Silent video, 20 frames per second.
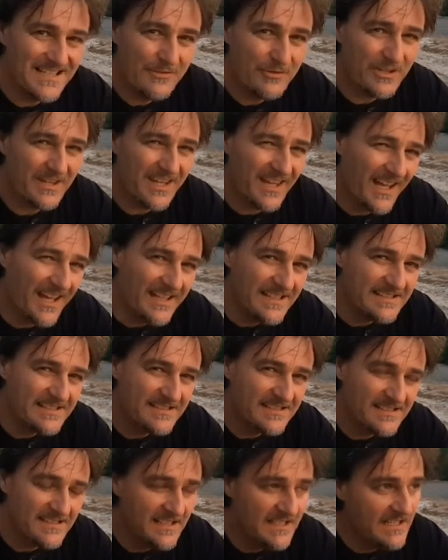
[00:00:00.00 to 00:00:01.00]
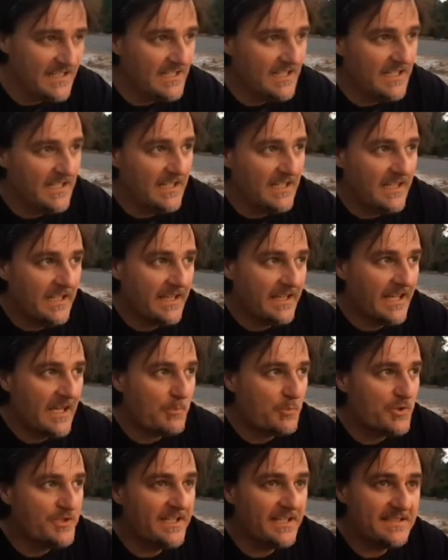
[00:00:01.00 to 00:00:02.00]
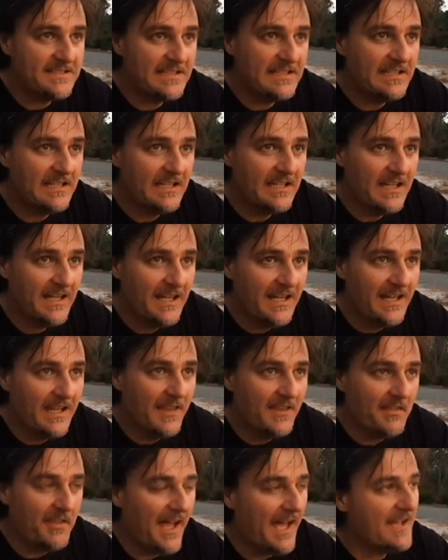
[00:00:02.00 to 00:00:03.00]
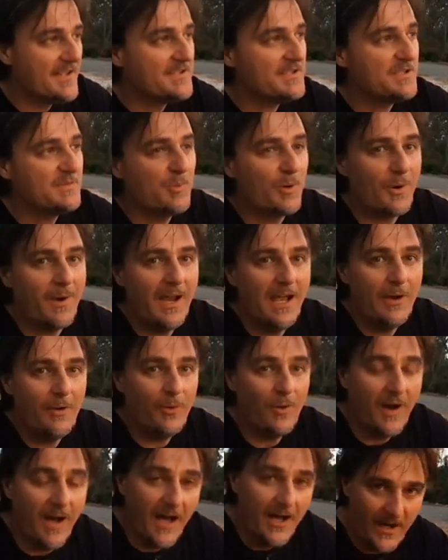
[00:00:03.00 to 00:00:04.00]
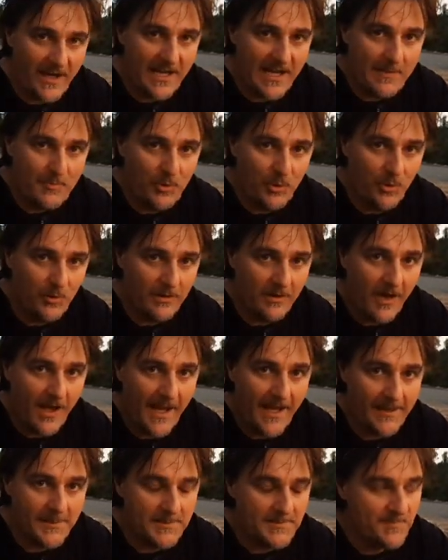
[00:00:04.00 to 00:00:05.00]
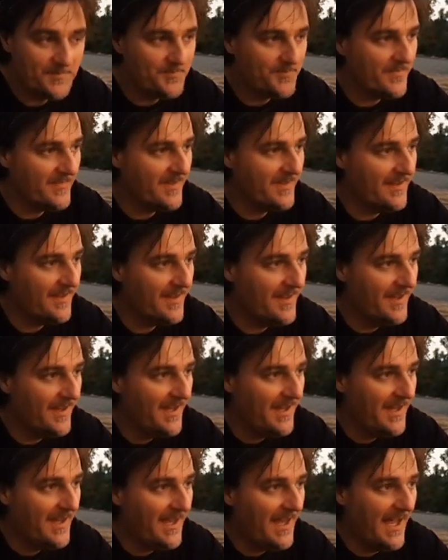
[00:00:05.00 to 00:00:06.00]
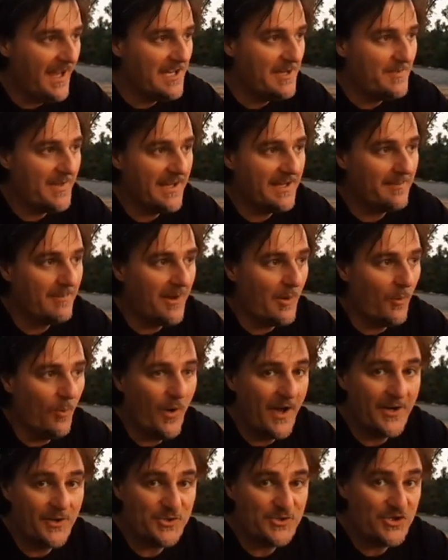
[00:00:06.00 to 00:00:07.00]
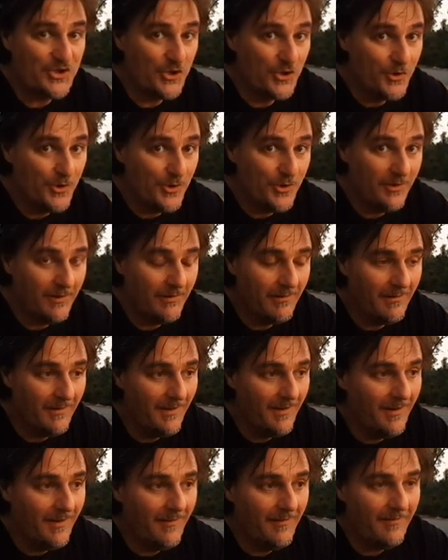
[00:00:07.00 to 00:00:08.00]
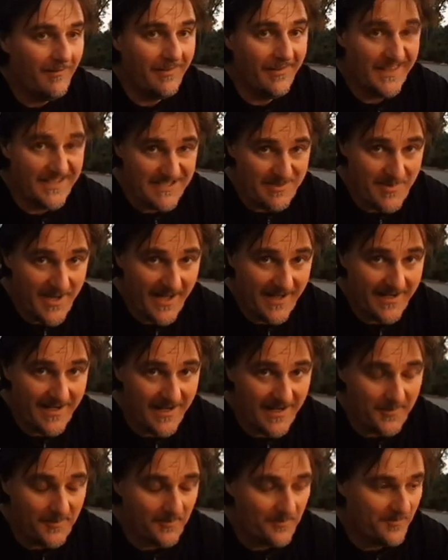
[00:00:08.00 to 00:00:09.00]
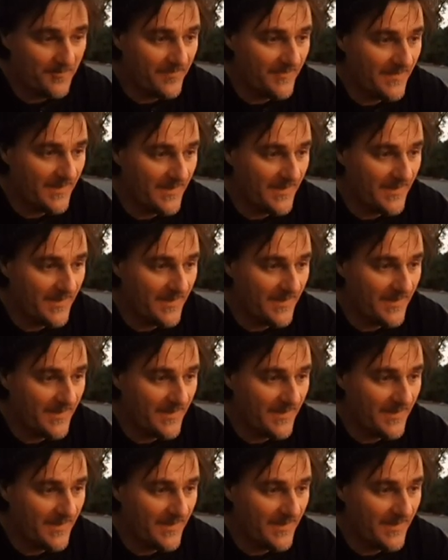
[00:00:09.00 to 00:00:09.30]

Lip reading: That's never the case. They predict thousands per hour and you're waiting up all night and you may get one or two, and that's about it.